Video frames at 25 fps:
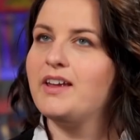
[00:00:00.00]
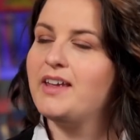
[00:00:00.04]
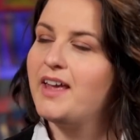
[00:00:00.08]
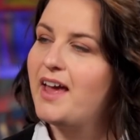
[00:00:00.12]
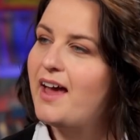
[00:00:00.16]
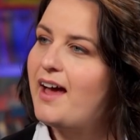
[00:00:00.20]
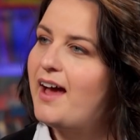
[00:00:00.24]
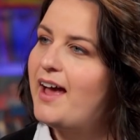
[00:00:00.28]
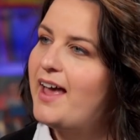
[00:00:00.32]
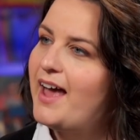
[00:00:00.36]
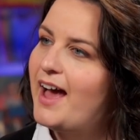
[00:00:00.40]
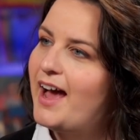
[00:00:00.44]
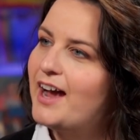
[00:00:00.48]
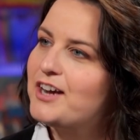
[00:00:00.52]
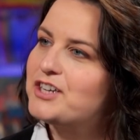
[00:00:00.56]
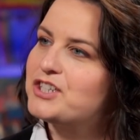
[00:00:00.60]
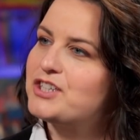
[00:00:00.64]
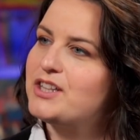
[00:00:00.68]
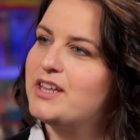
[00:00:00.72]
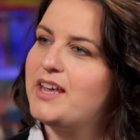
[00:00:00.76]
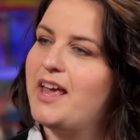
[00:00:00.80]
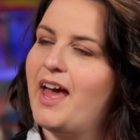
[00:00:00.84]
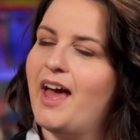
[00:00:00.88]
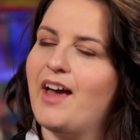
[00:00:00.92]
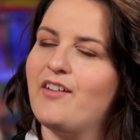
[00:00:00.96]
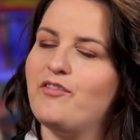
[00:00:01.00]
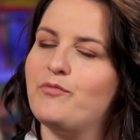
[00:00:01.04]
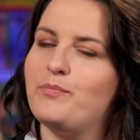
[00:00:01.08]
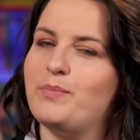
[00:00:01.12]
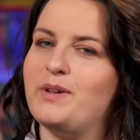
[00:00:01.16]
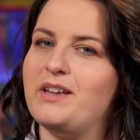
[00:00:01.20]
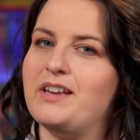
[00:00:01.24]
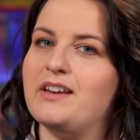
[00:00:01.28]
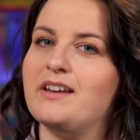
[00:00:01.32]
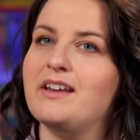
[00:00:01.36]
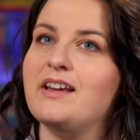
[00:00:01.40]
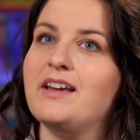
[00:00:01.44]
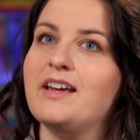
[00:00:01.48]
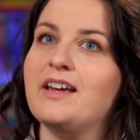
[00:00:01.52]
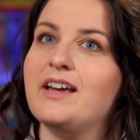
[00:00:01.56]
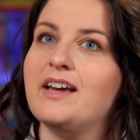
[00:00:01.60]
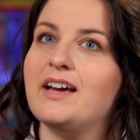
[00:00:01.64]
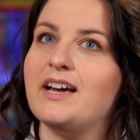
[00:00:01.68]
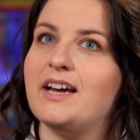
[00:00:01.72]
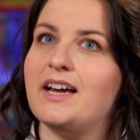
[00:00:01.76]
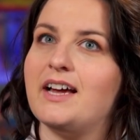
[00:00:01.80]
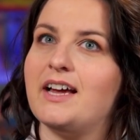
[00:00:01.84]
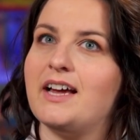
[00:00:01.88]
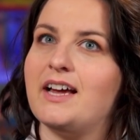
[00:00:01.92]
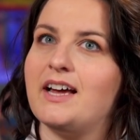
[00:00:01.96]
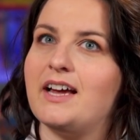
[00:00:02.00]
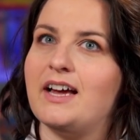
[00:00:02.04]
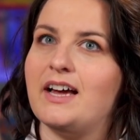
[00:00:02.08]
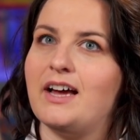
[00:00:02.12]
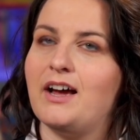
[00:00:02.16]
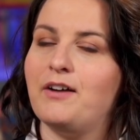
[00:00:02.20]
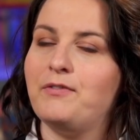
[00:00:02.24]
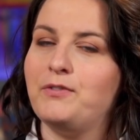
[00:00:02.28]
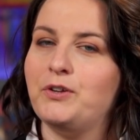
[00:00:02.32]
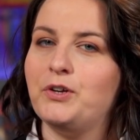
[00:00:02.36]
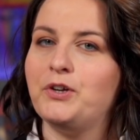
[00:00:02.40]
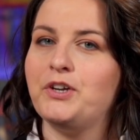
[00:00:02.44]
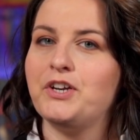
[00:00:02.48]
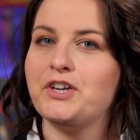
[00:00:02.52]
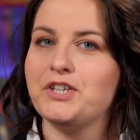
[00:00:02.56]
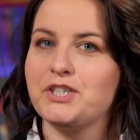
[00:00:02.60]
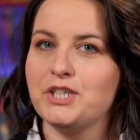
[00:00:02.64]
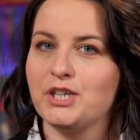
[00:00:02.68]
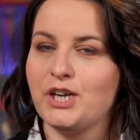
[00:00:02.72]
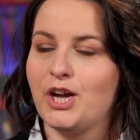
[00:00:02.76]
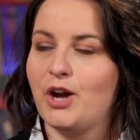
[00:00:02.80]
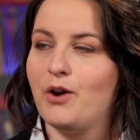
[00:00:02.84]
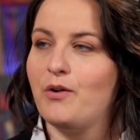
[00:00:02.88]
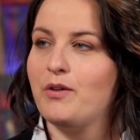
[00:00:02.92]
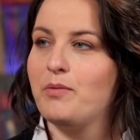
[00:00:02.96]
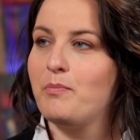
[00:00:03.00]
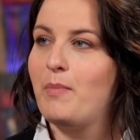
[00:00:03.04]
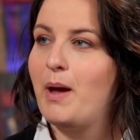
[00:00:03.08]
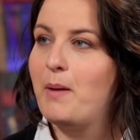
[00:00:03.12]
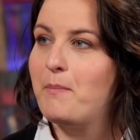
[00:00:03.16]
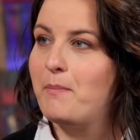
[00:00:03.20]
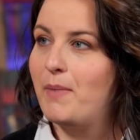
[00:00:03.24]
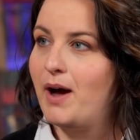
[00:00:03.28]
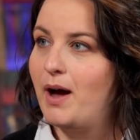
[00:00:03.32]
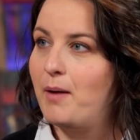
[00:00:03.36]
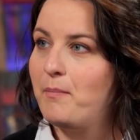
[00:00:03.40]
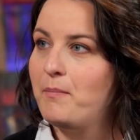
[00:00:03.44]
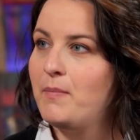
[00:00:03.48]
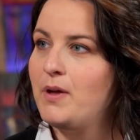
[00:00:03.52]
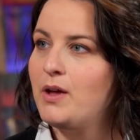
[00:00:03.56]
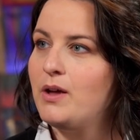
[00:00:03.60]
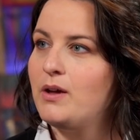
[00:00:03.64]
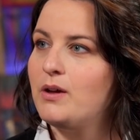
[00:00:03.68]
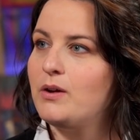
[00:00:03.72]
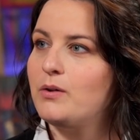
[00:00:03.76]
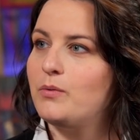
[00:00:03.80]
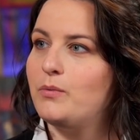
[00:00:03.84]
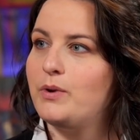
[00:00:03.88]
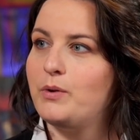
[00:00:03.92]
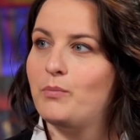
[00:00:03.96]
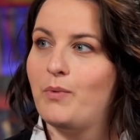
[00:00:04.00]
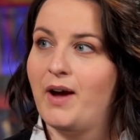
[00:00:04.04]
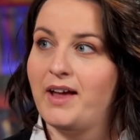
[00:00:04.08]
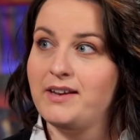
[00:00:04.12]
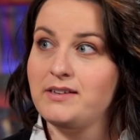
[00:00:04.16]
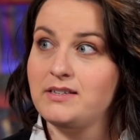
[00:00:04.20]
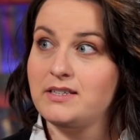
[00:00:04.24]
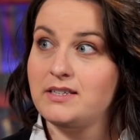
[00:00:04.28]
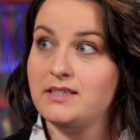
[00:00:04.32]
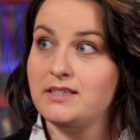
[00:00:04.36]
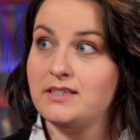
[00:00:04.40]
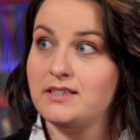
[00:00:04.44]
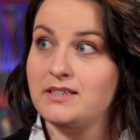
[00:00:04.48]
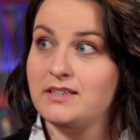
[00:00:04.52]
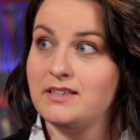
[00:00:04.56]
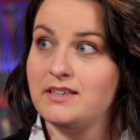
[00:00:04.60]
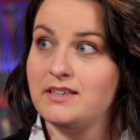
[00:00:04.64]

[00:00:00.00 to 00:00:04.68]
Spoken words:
yeah, I actually have been. A few years ago with my mum, we went.